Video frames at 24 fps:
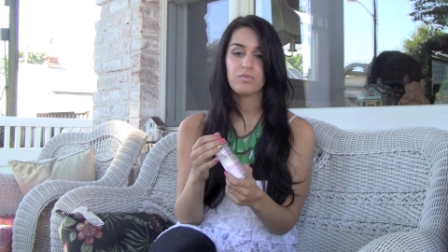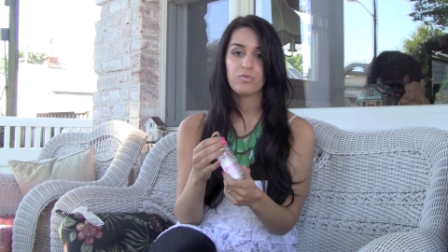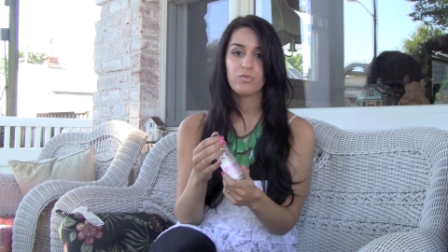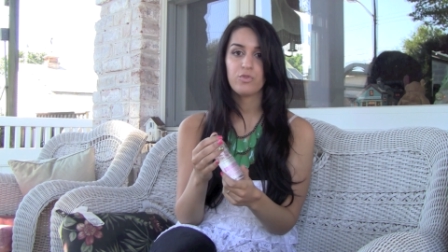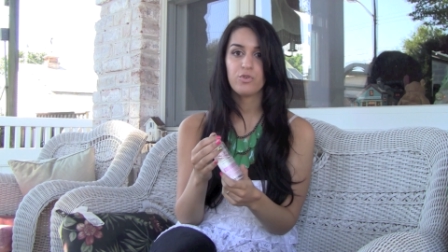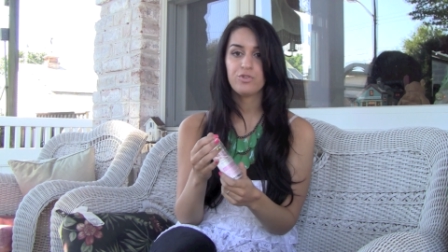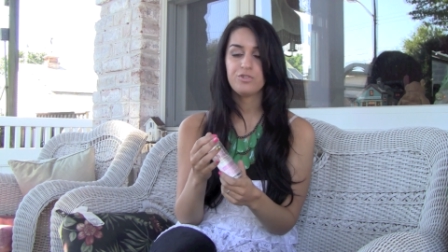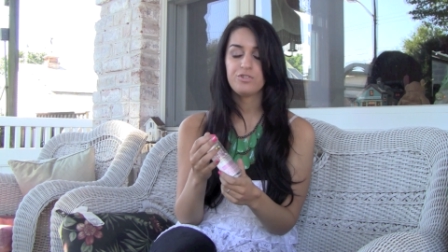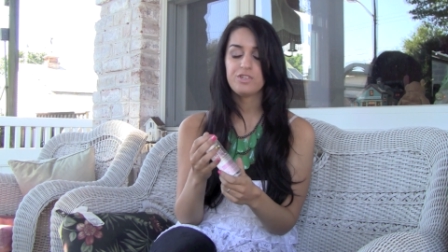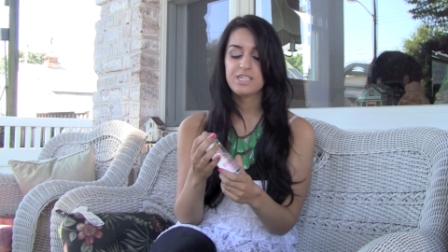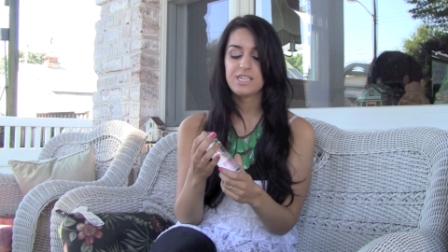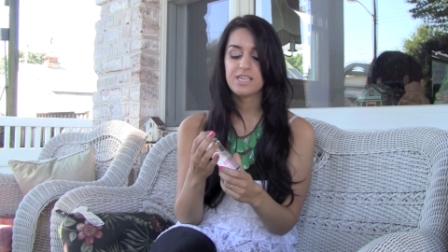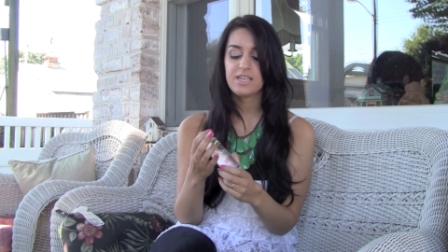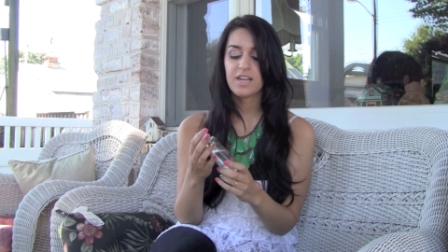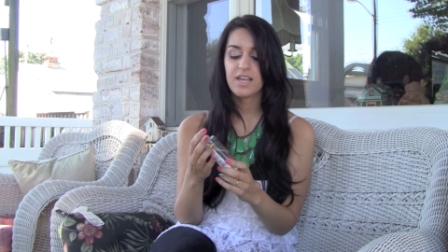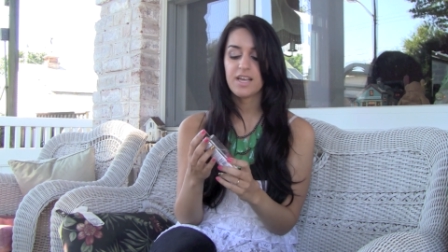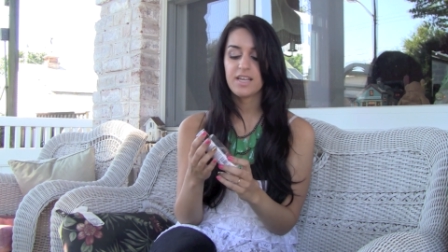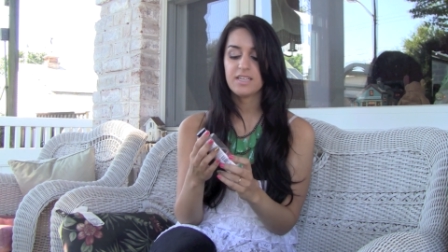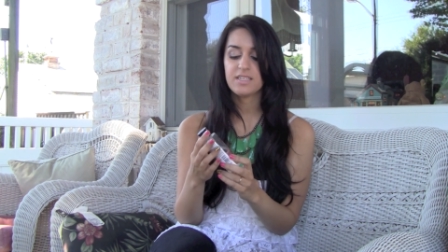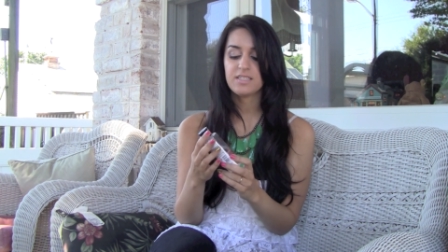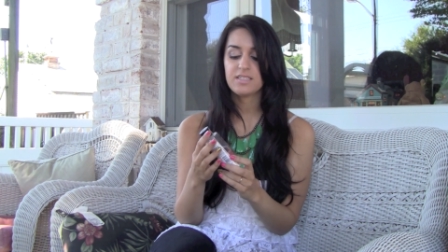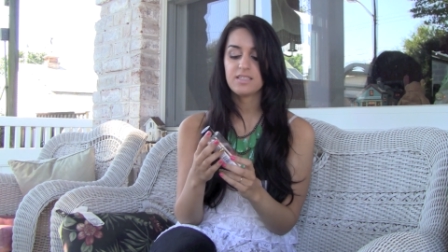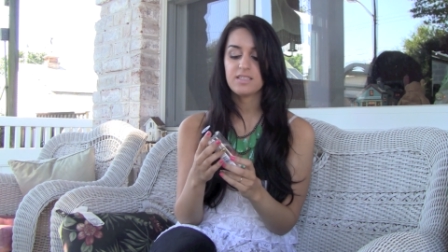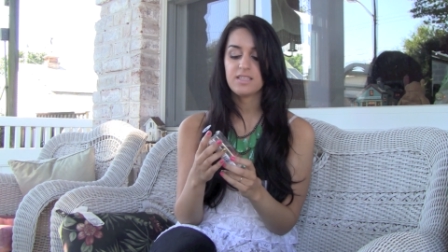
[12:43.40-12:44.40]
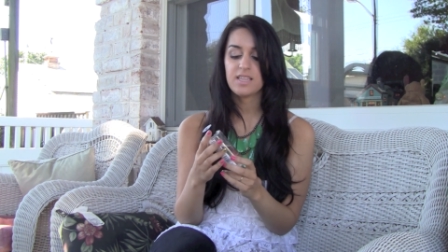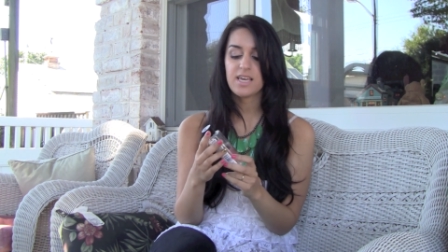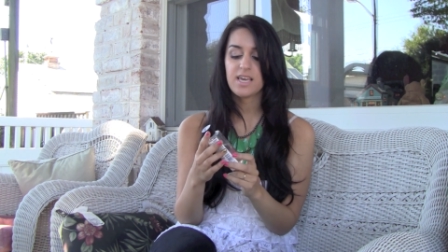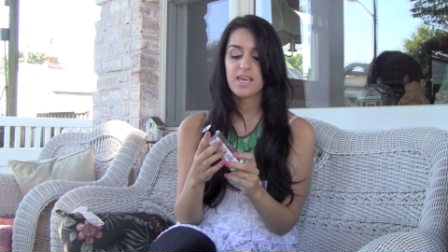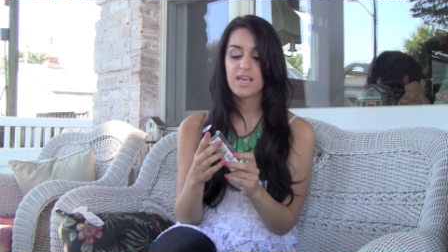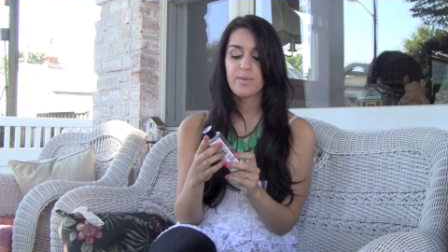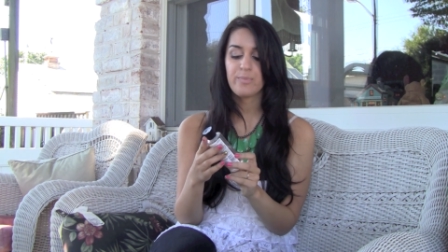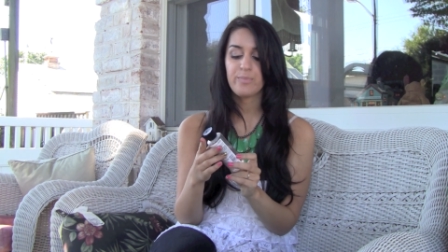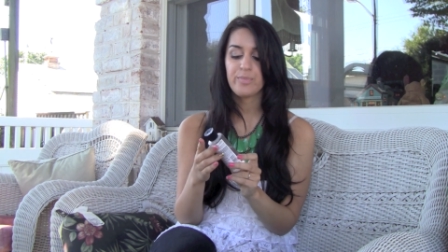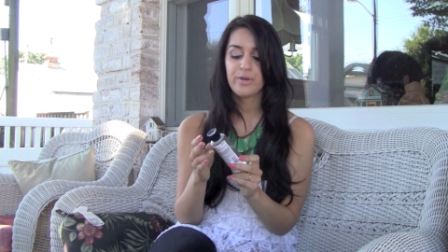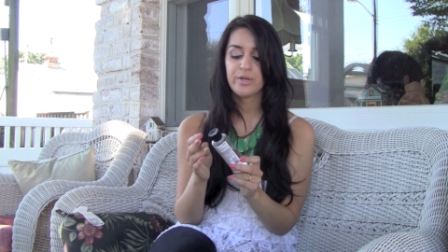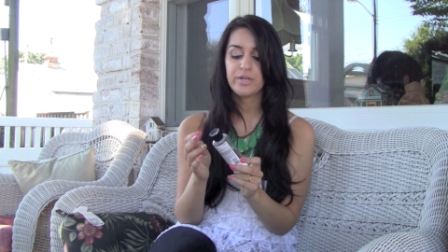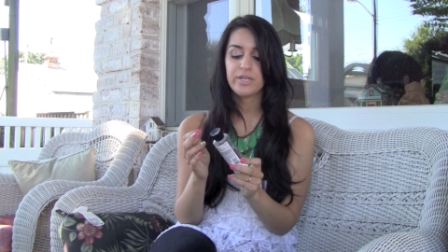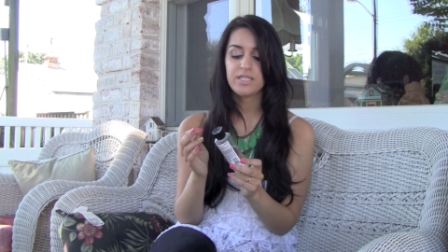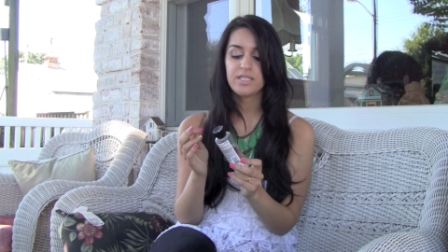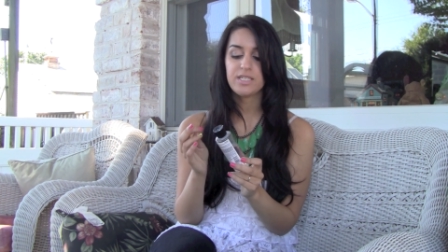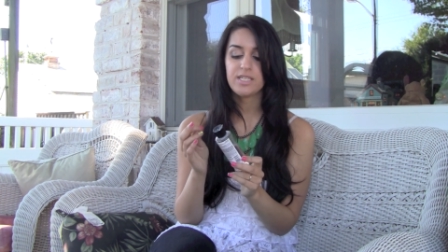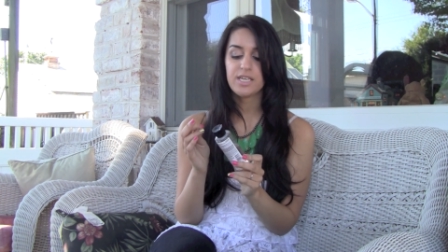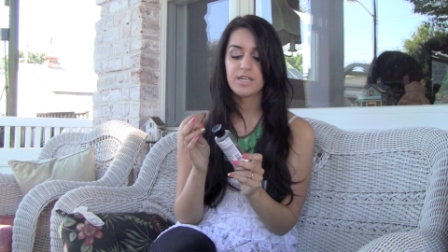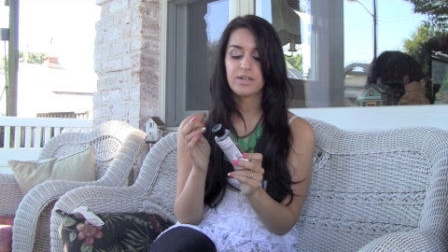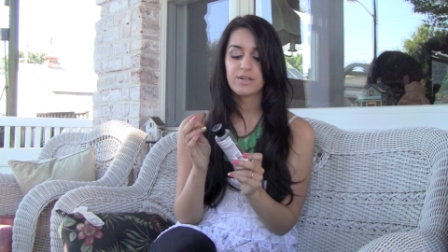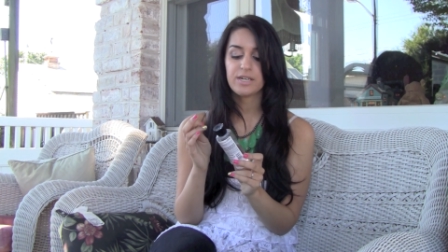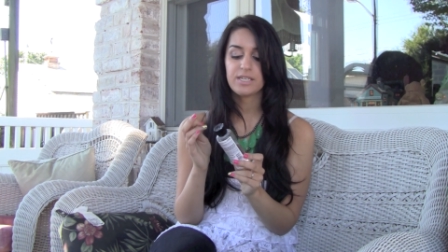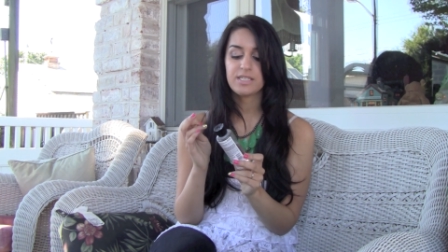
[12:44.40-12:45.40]
routine is the Beauty
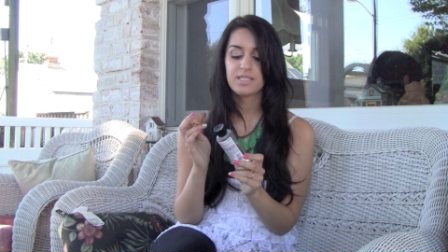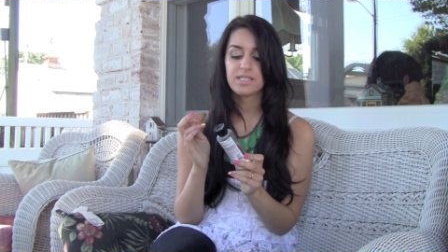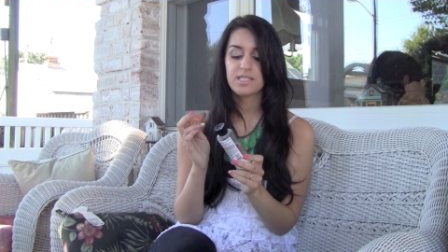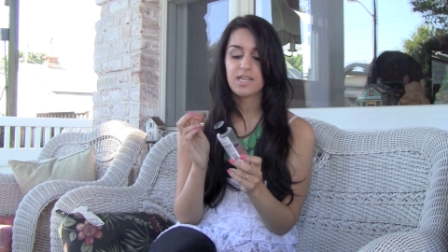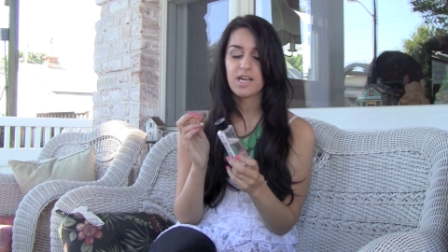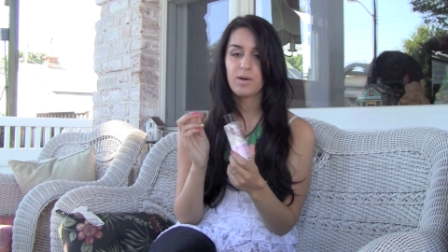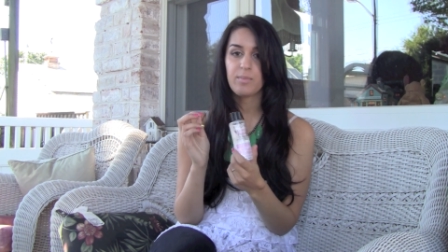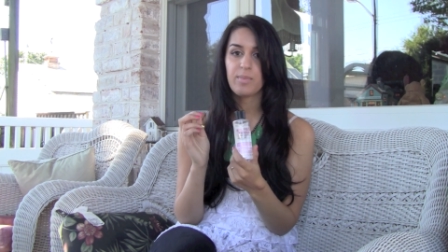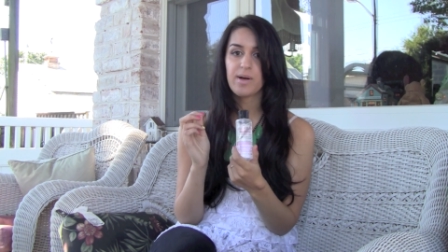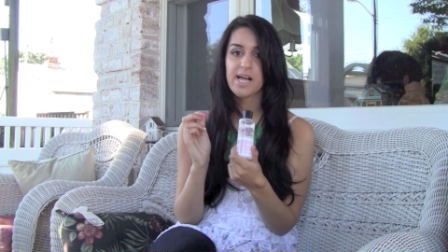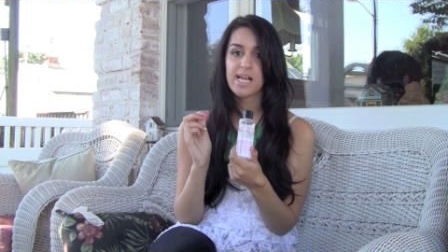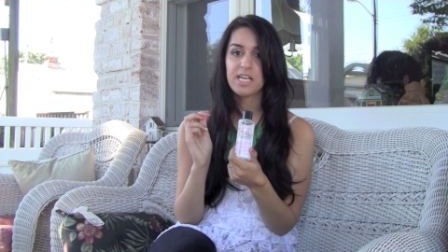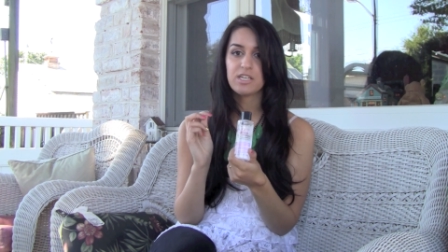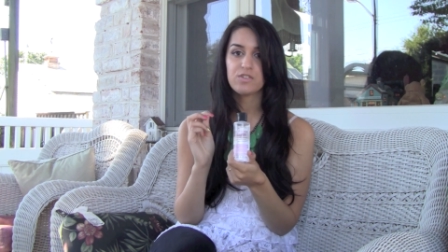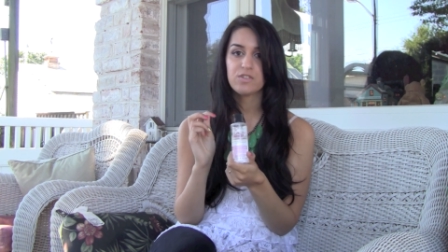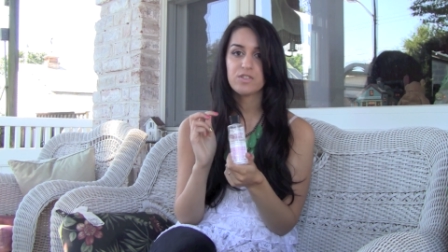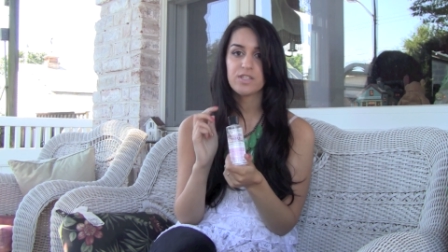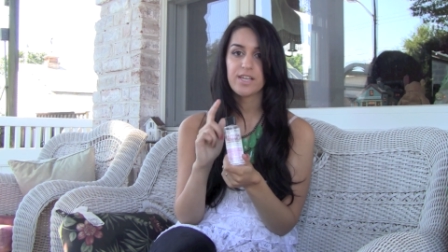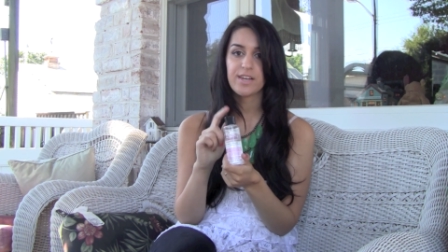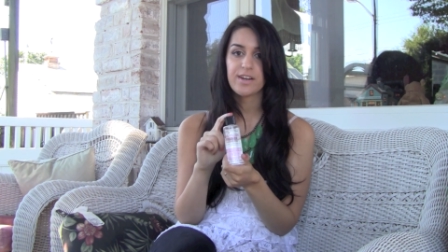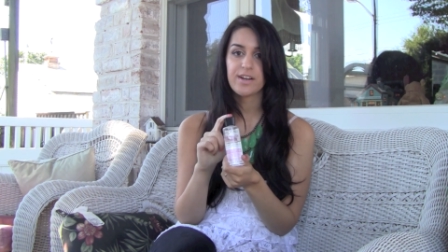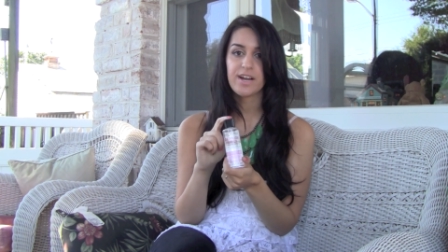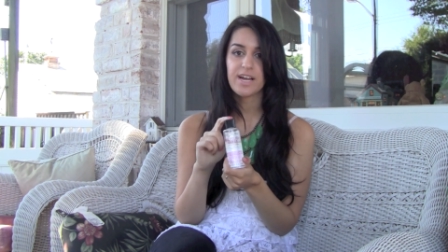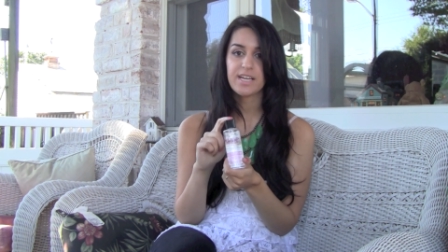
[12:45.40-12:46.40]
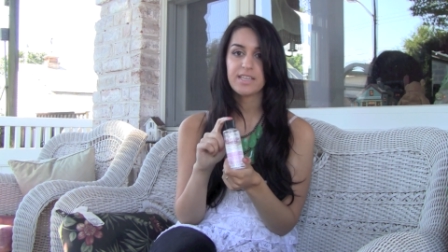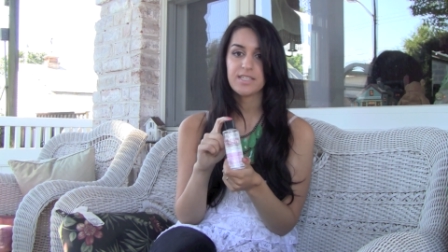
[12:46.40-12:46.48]
Secrets Nail Polish Thinner.